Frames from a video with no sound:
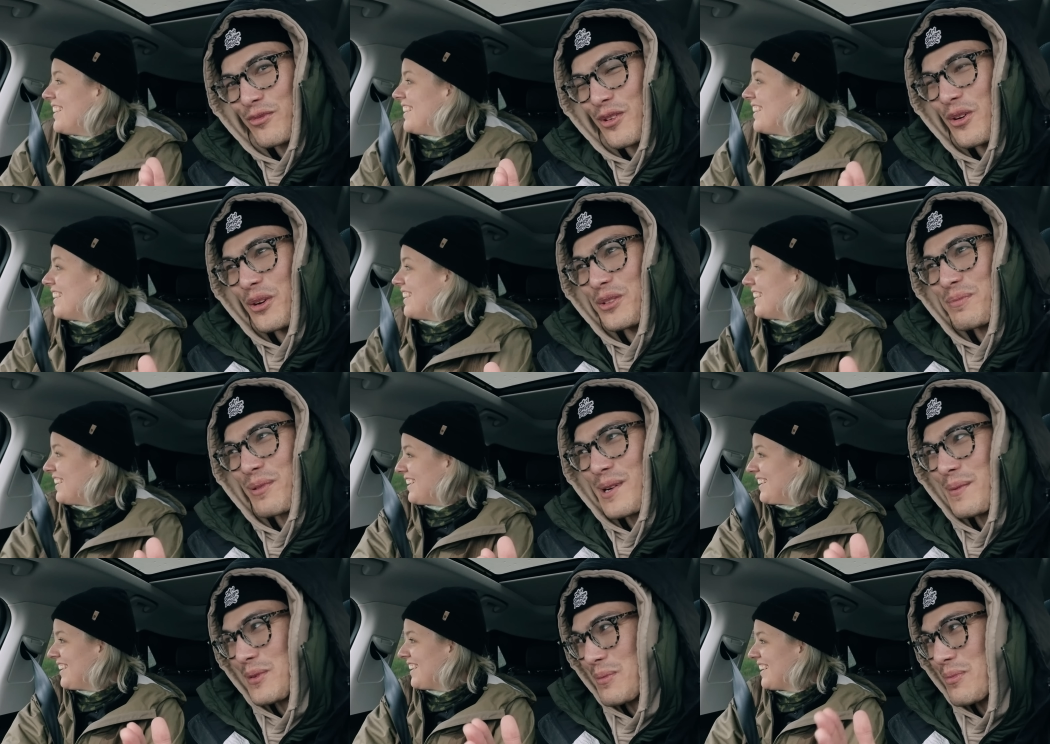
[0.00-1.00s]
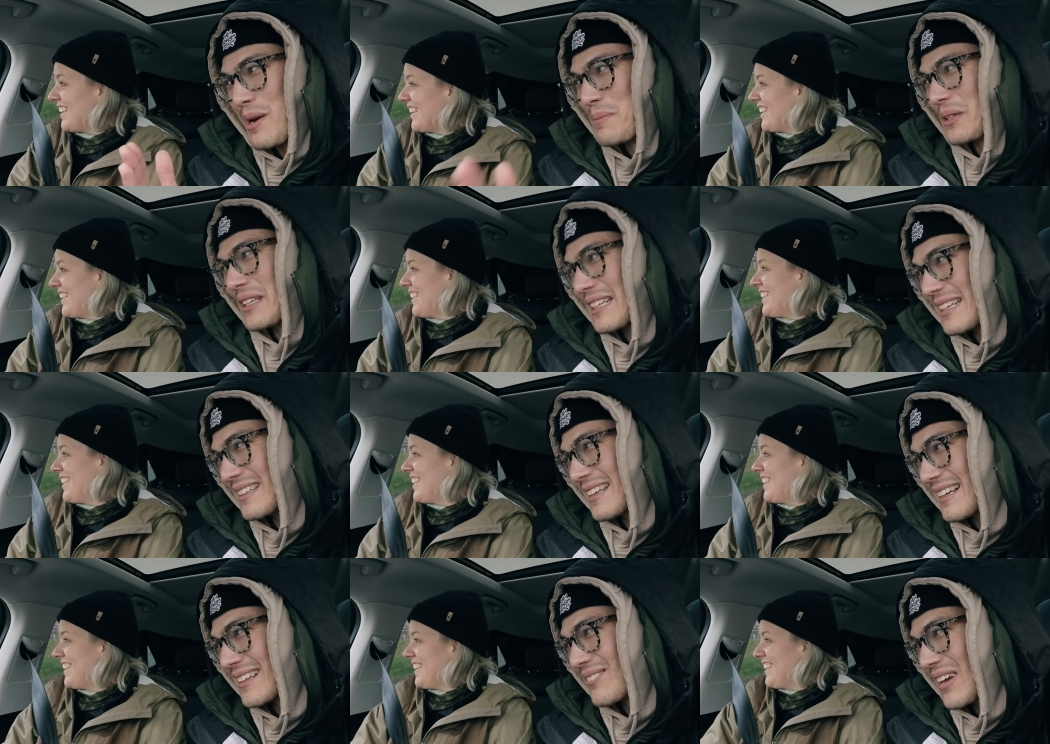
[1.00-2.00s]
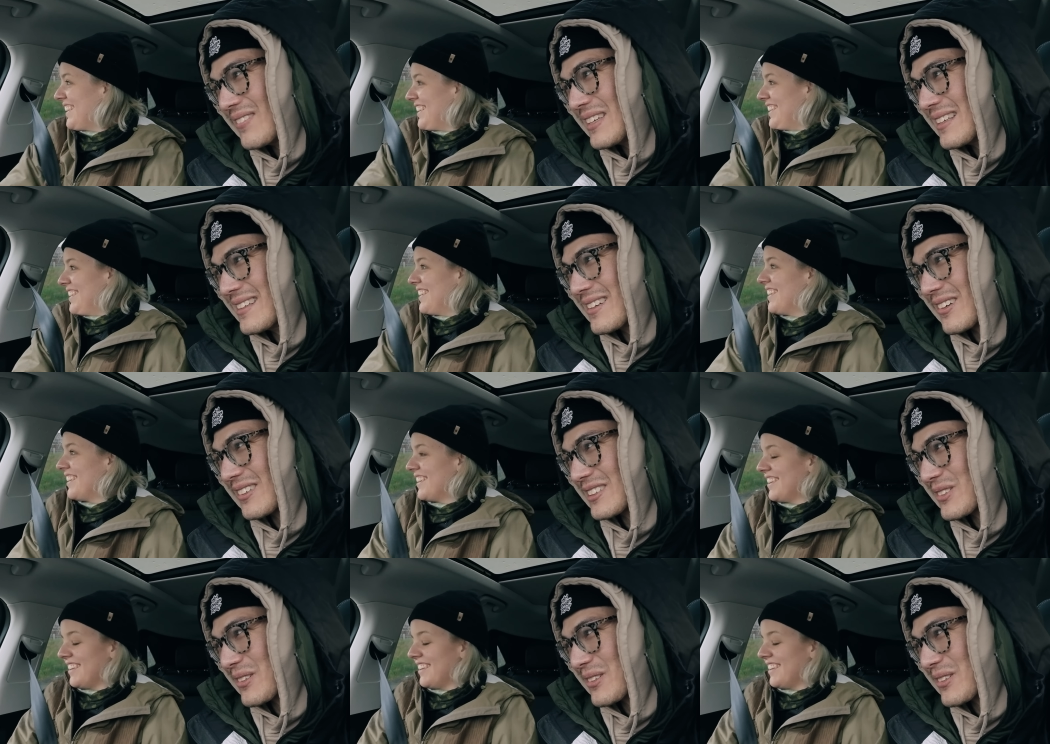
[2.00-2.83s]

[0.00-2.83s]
Speaker 1: photos pretty much abruptly in like maybe the early